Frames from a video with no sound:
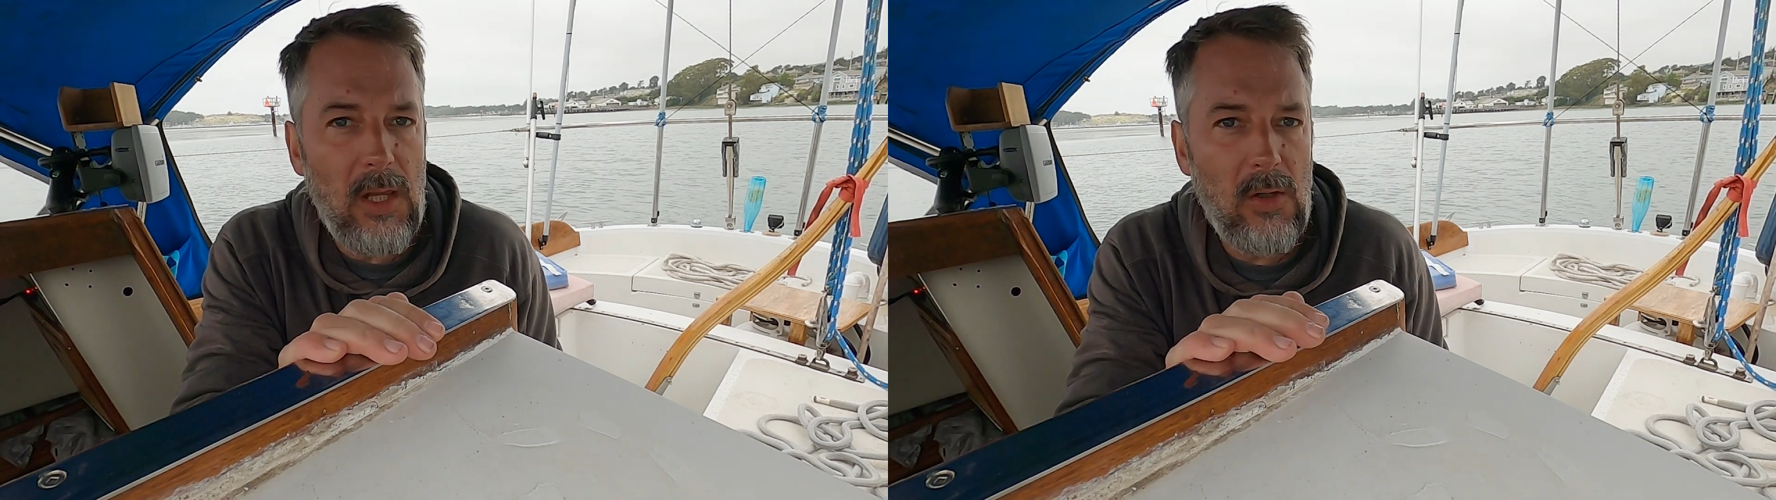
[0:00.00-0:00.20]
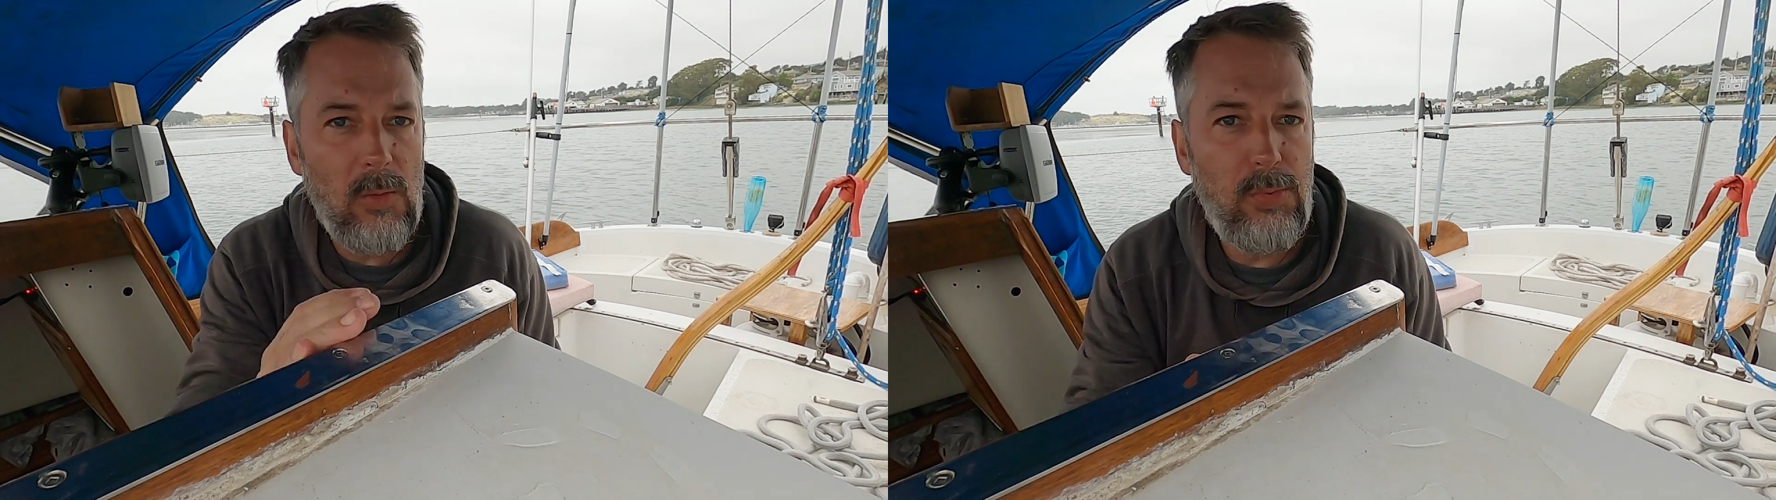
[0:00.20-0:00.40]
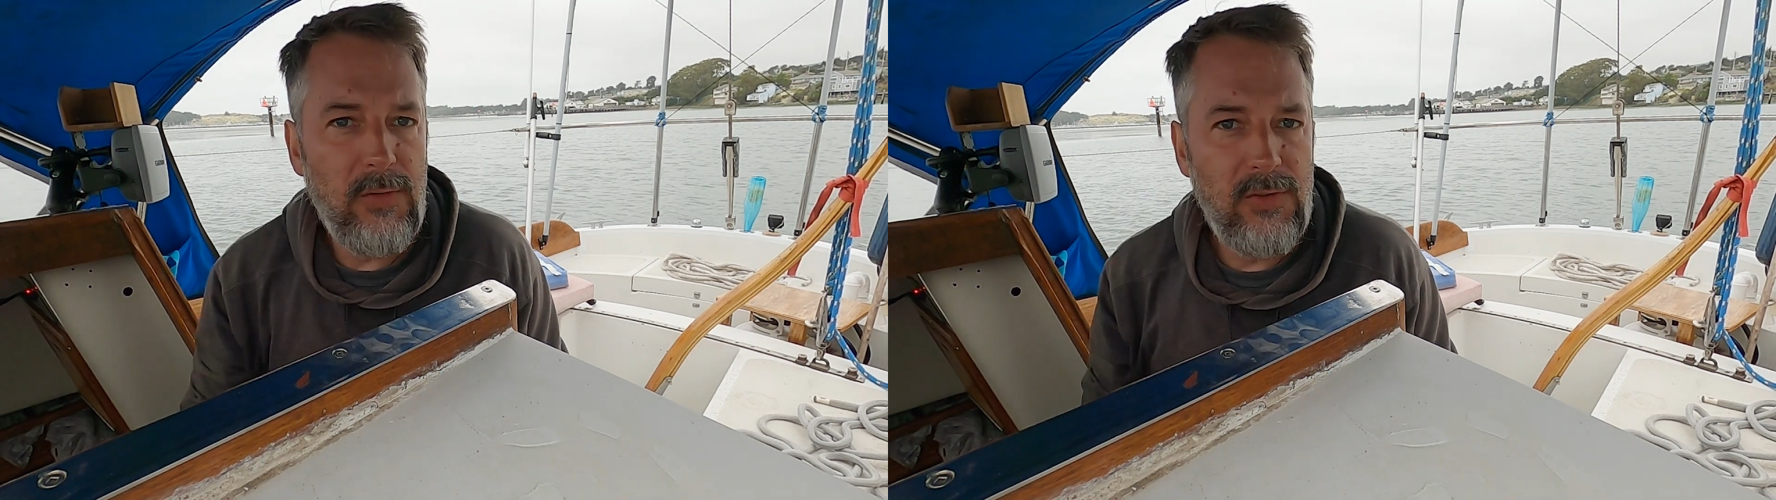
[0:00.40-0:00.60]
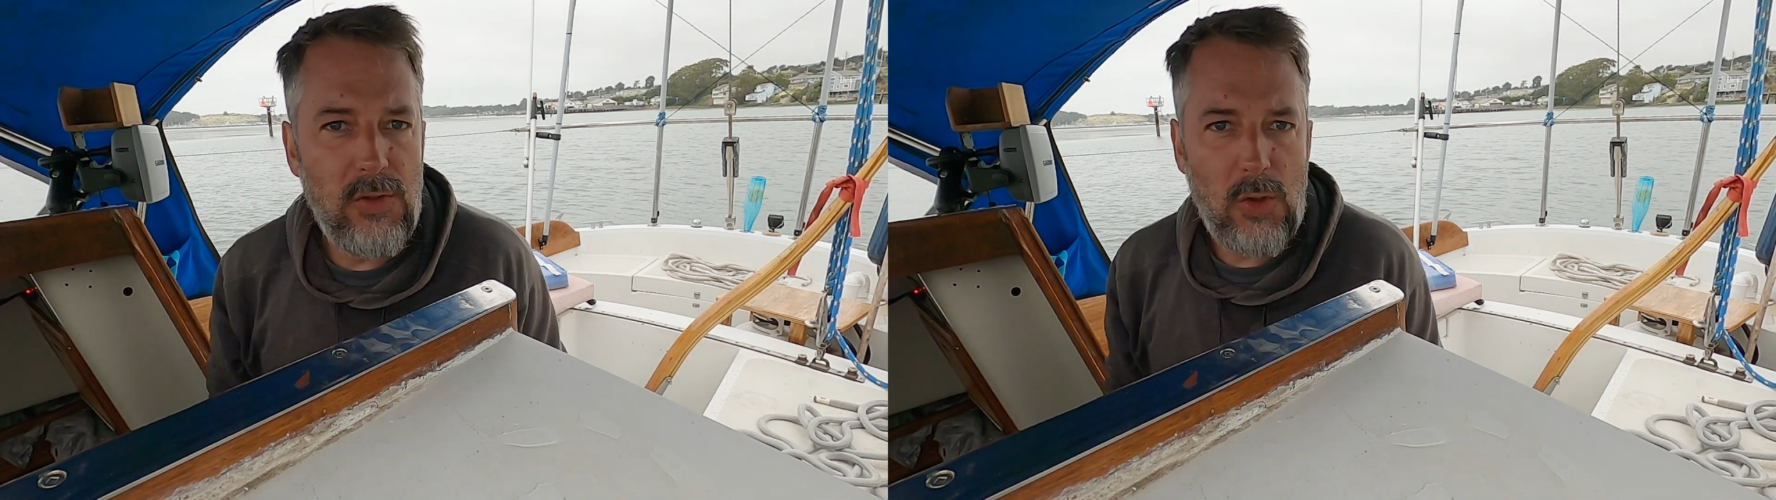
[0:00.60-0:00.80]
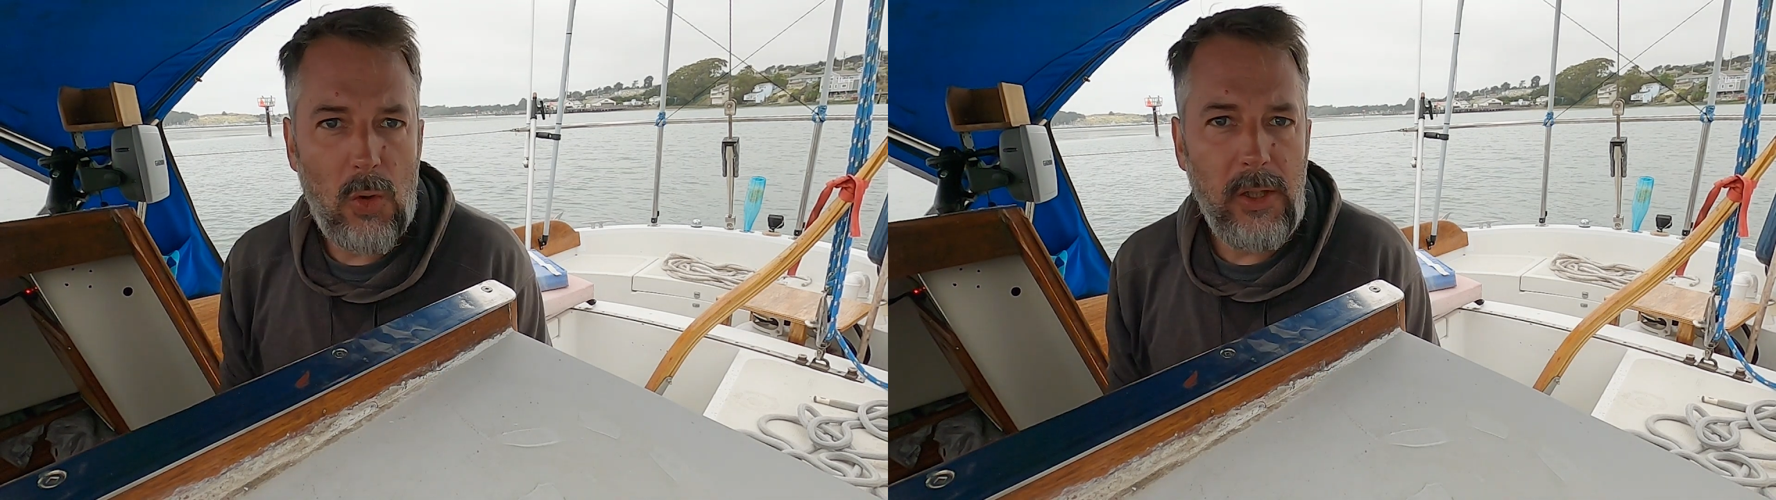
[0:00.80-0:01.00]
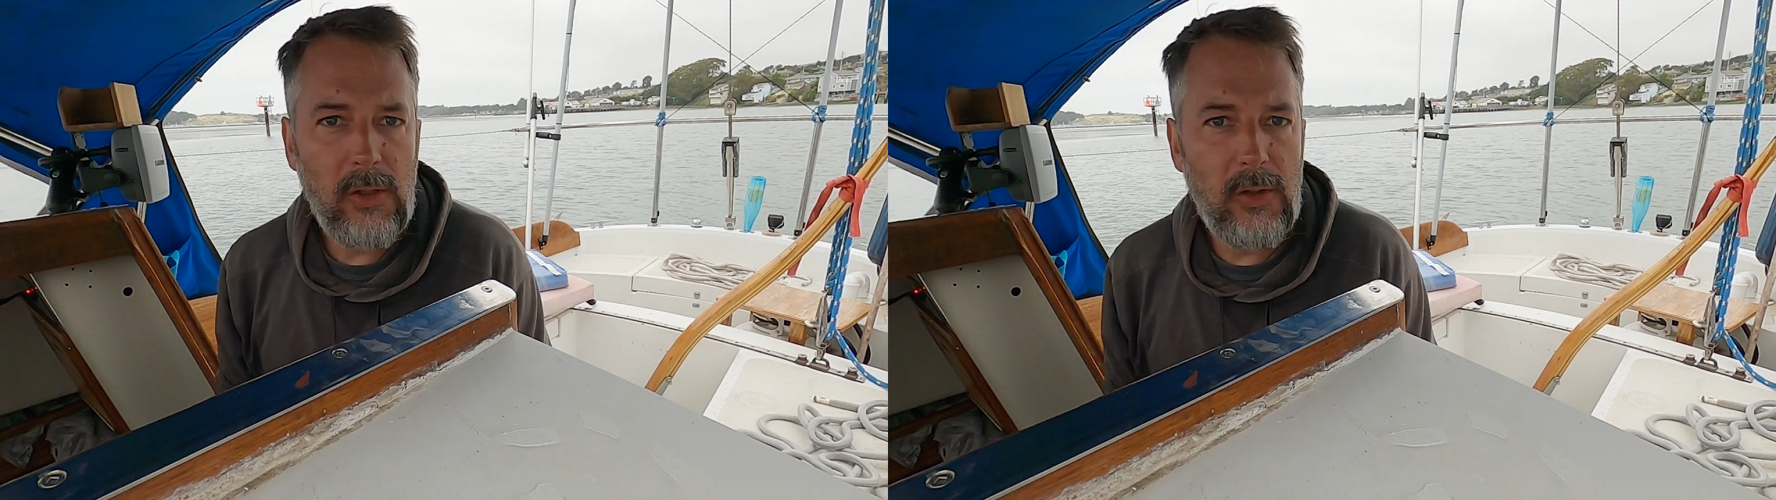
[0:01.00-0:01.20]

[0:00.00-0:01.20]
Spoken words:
little brief tutorial